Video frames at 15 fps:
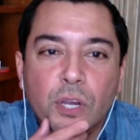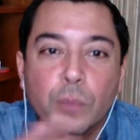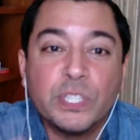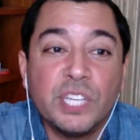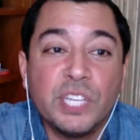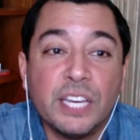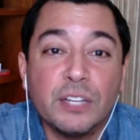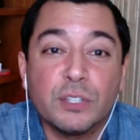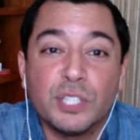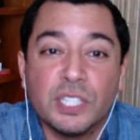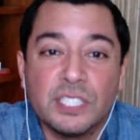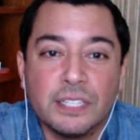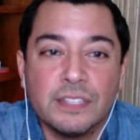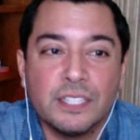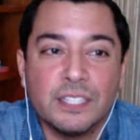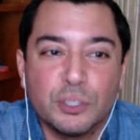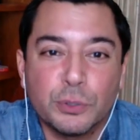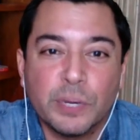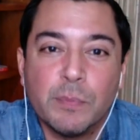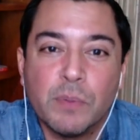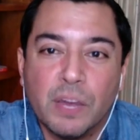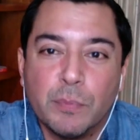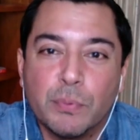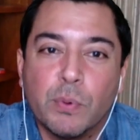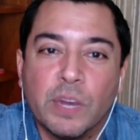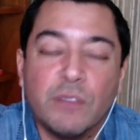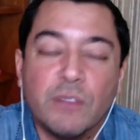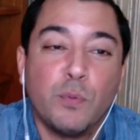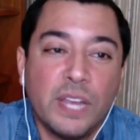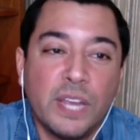but Diego, to, to the Draymond
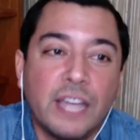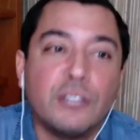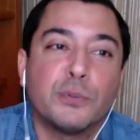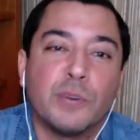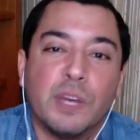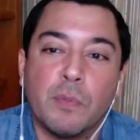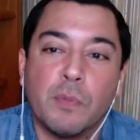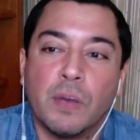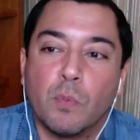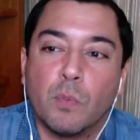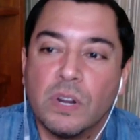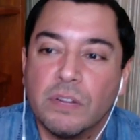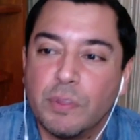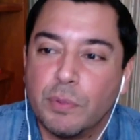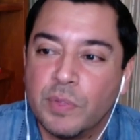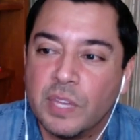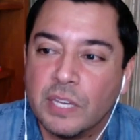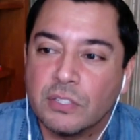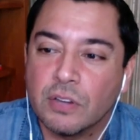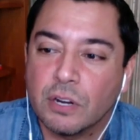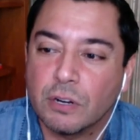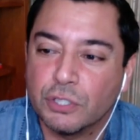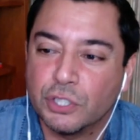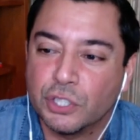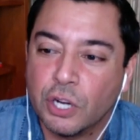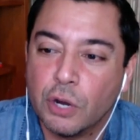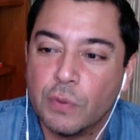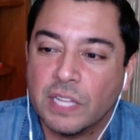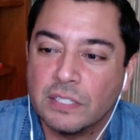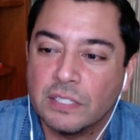point, if we had Draymond, one of the things on our
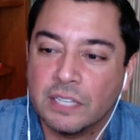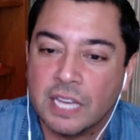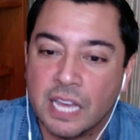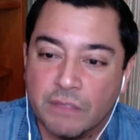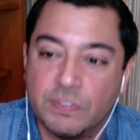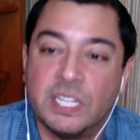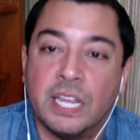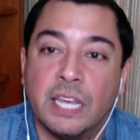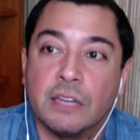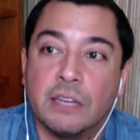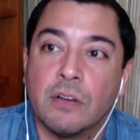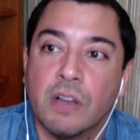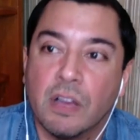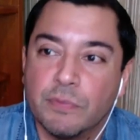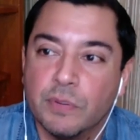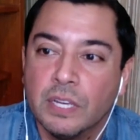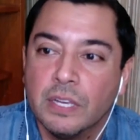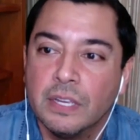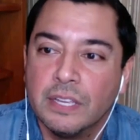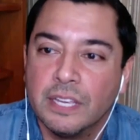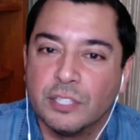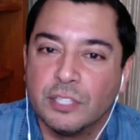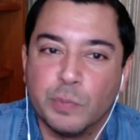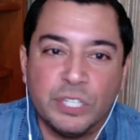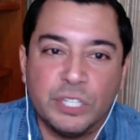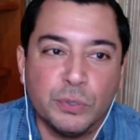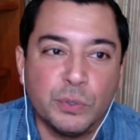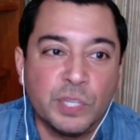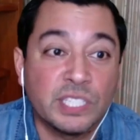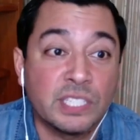show that's kind of taken off is we
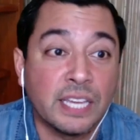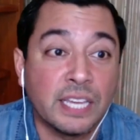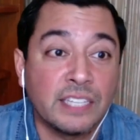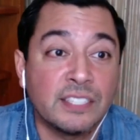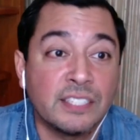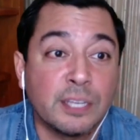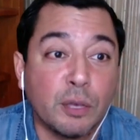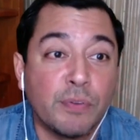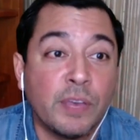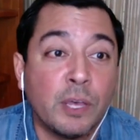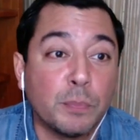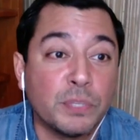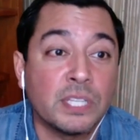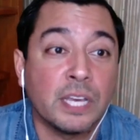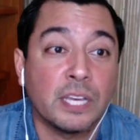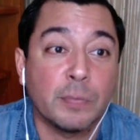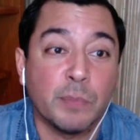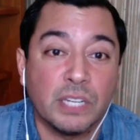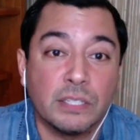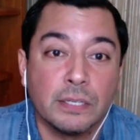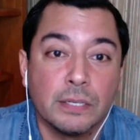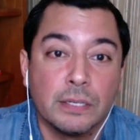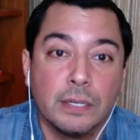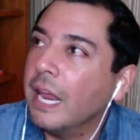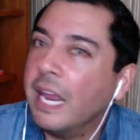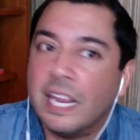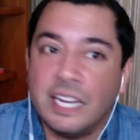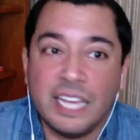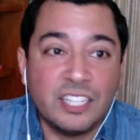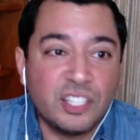do this like self-help segment.
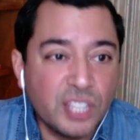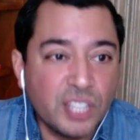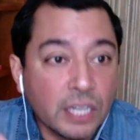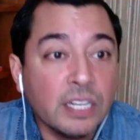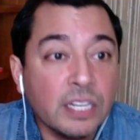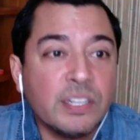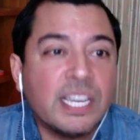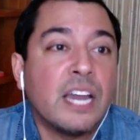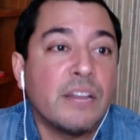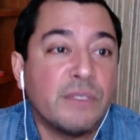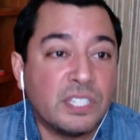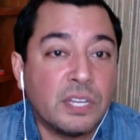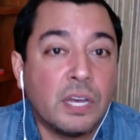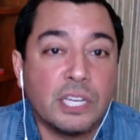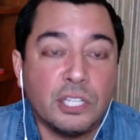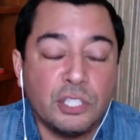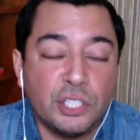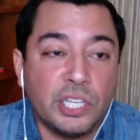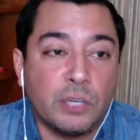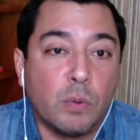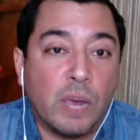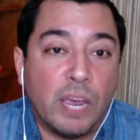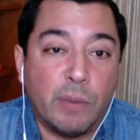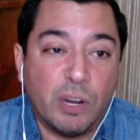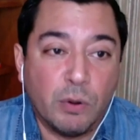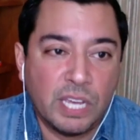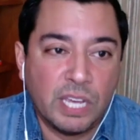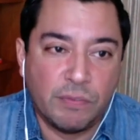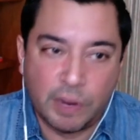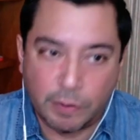And it's done in kind of a tongue-in-cheek way. We
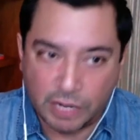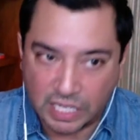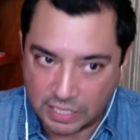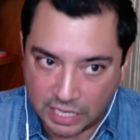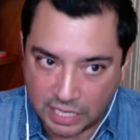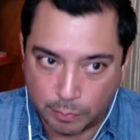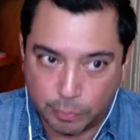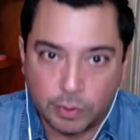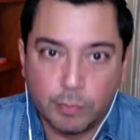don't get very deep,